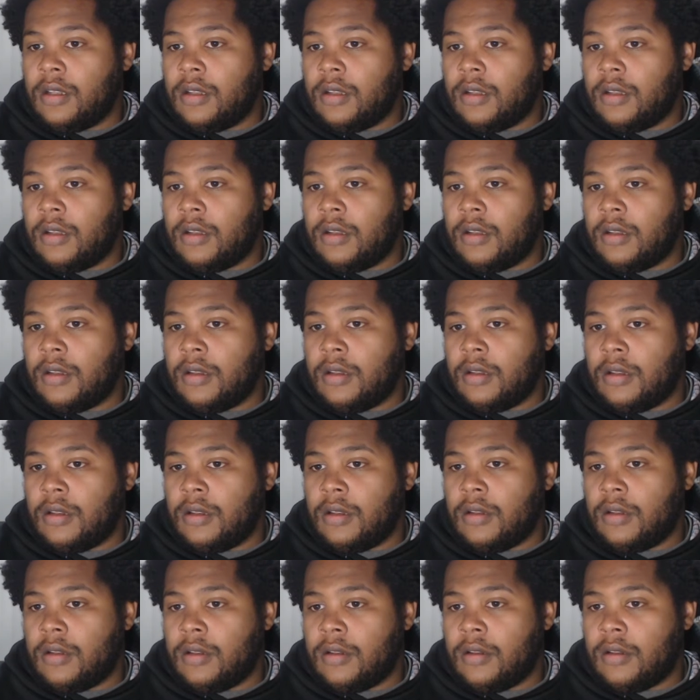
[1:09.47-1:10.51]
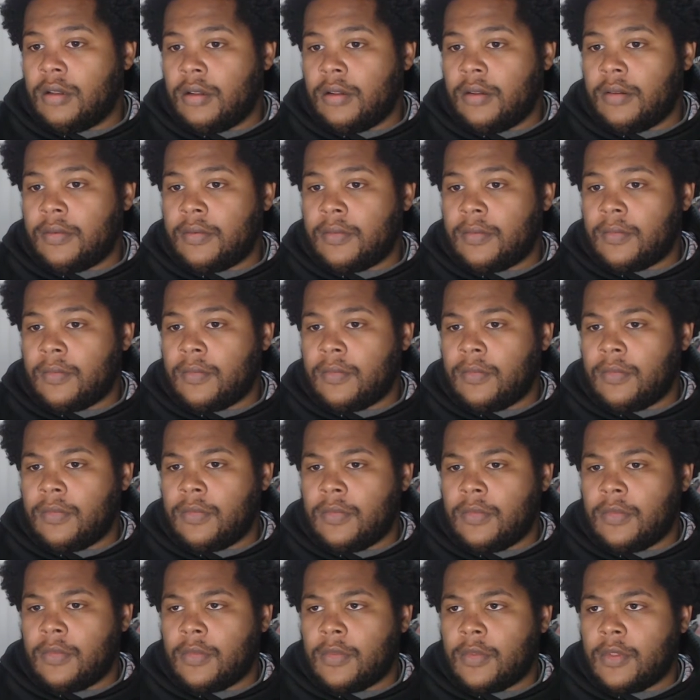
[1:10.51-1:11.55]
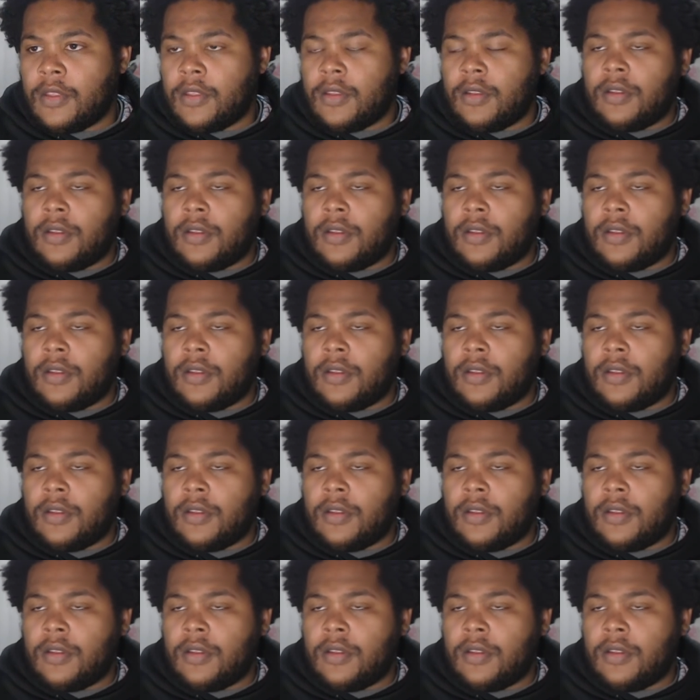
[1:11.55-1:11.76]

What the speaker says: Nothing is said.